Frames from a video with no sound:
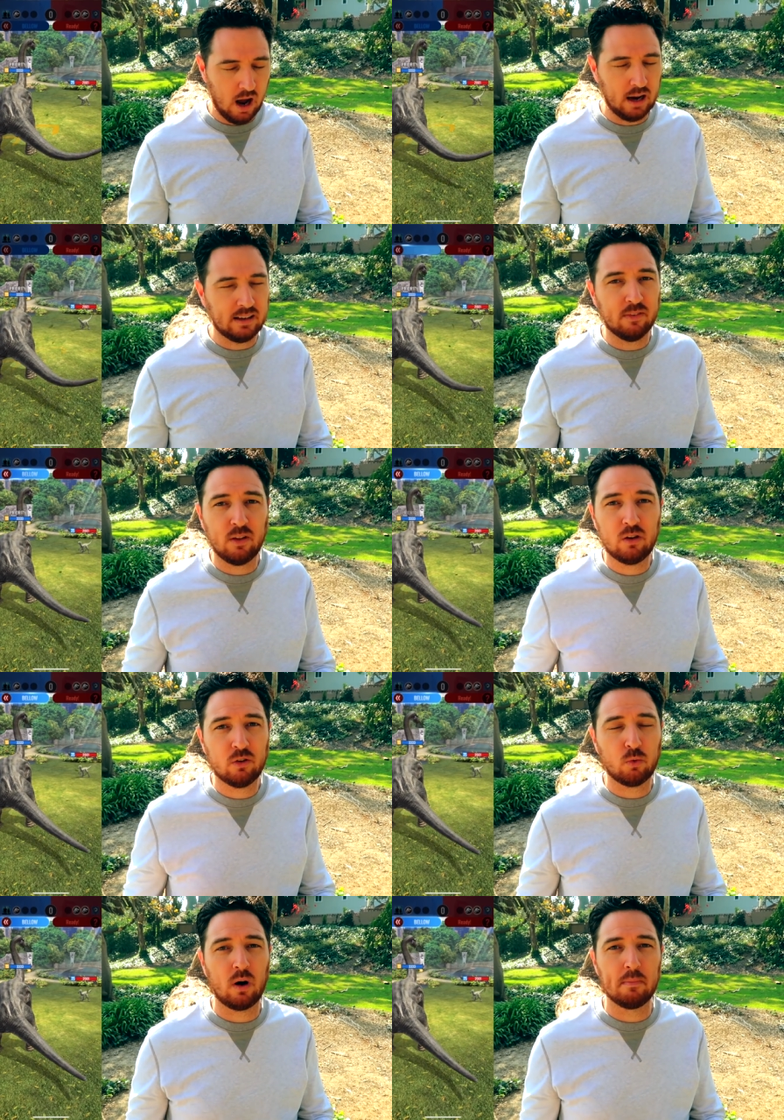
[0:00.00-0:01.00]
I definitely
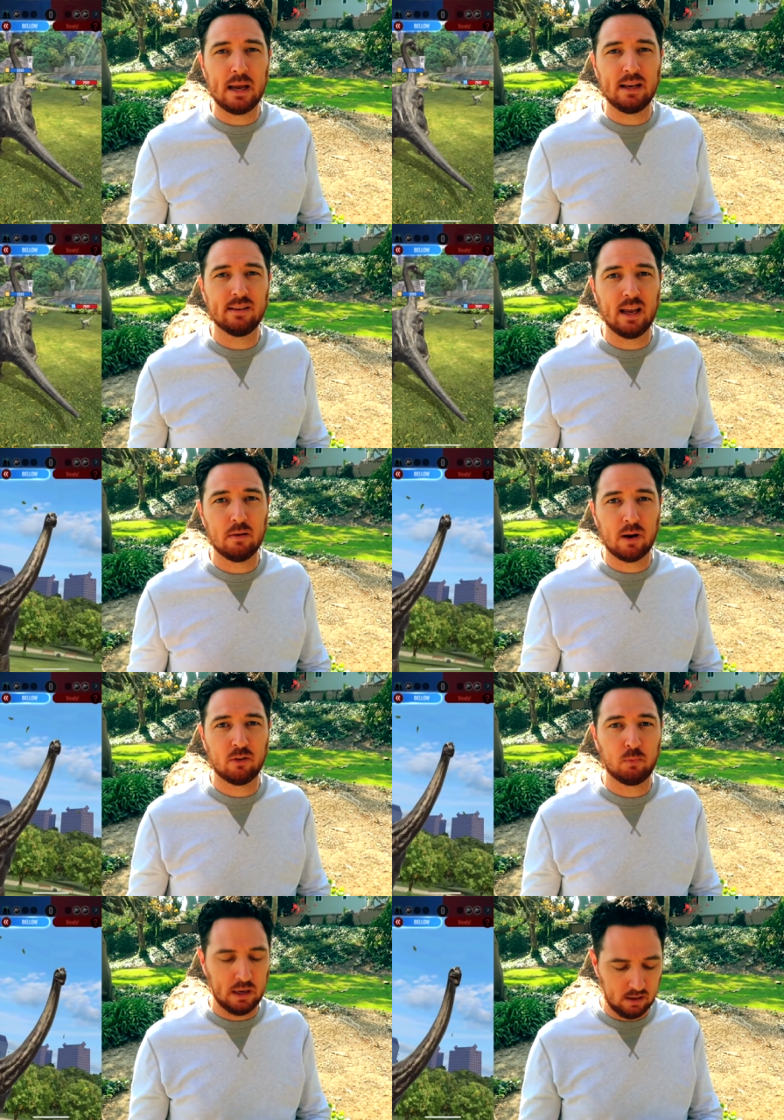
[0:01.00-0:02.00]
just want to maintain my
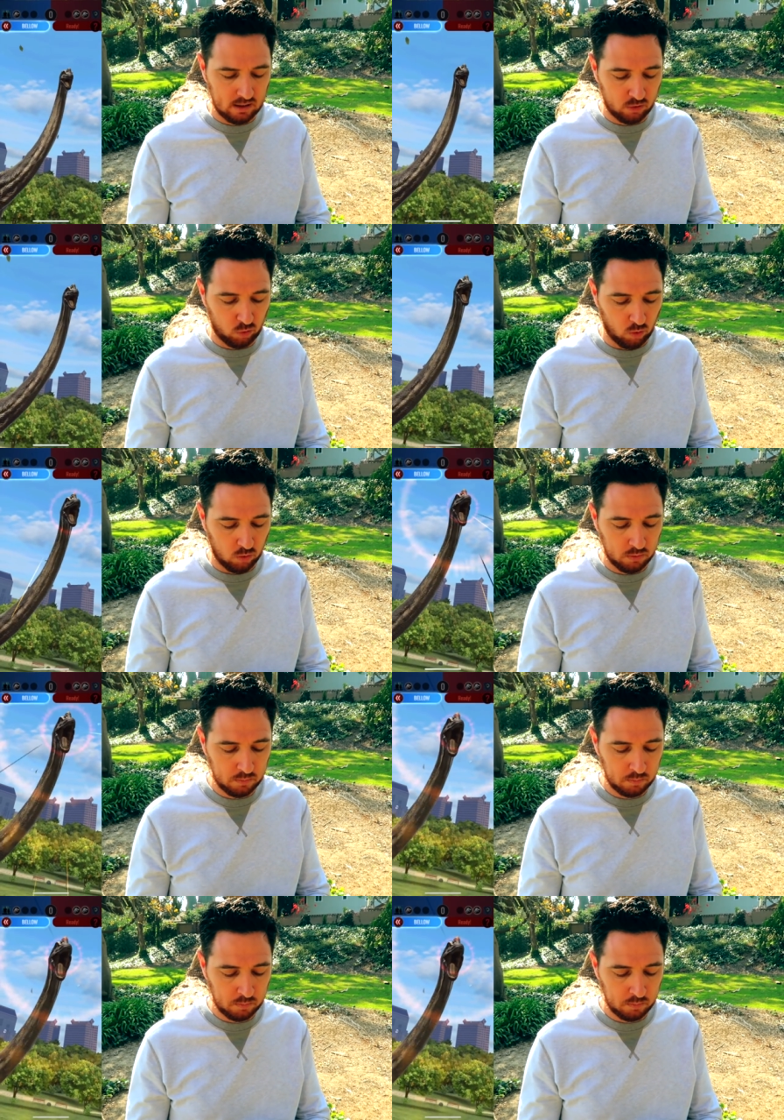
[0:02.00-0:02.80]
speed control.